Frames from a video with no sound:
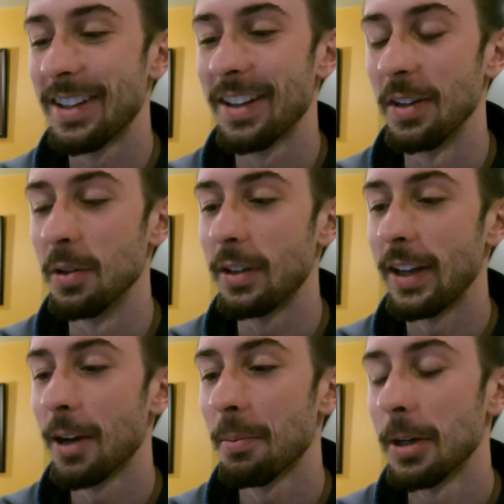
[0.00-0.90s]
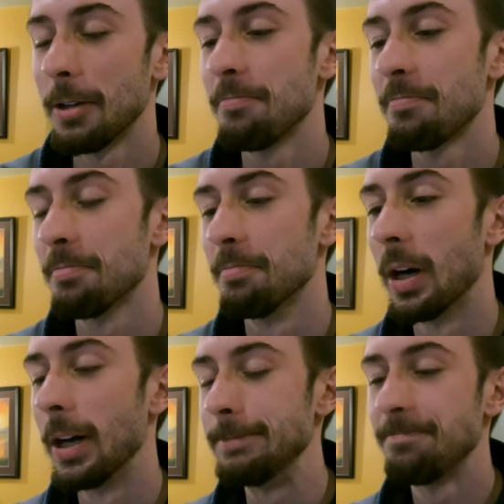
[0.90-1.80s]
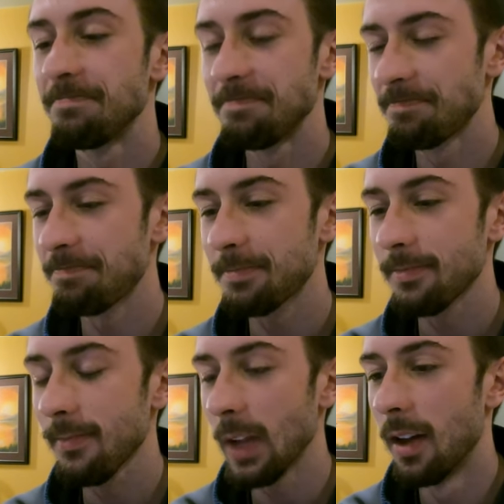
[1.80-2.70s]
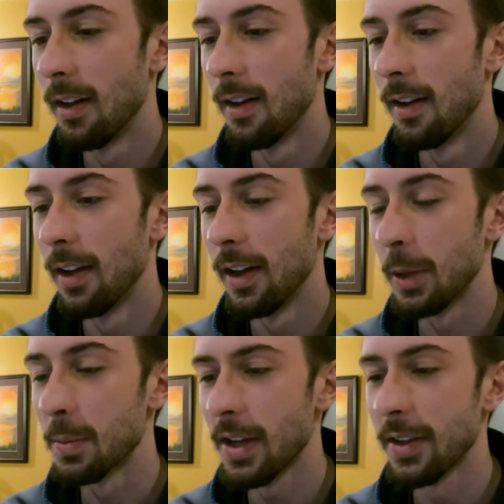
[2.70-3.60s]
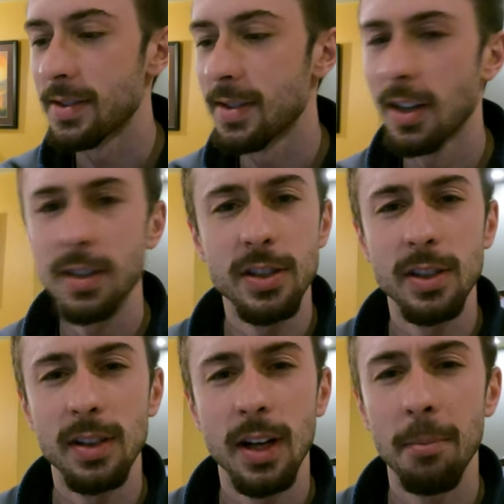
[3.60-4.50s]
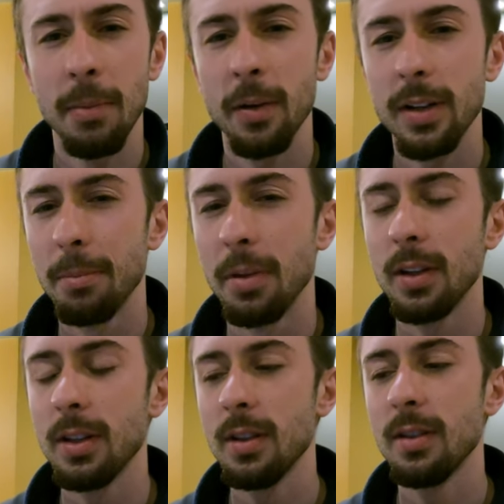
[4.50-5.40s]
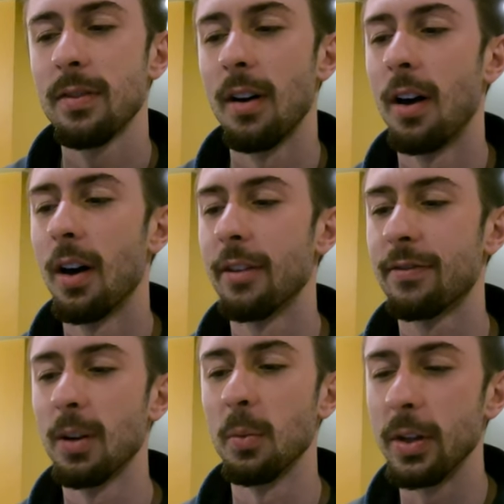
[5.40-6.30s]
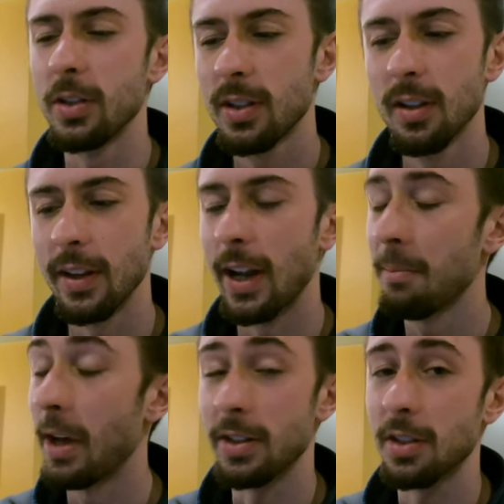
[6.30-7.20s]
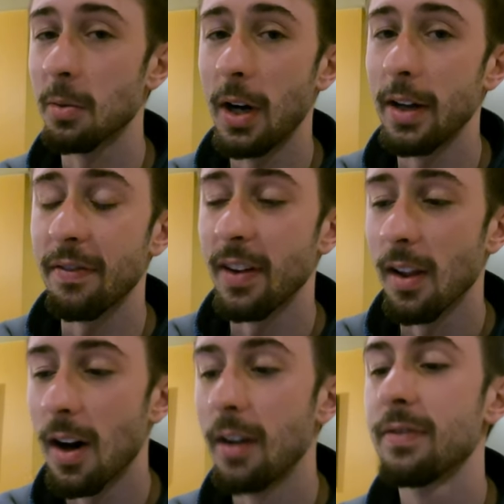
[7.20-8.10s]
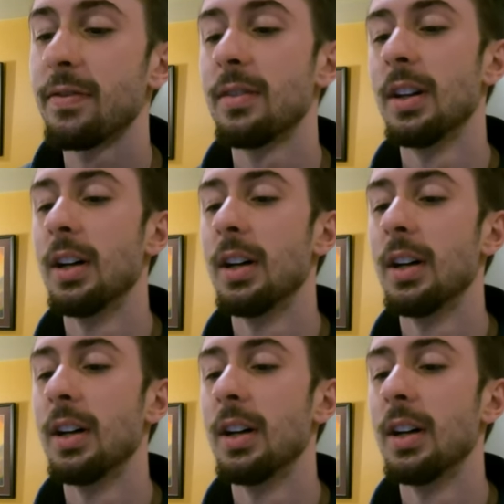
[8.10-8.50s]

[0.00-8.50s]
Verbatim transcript: to get a new camera. But it was on the suction cup mount, I believe, on the front windshield, and I'm not sure why it fell off.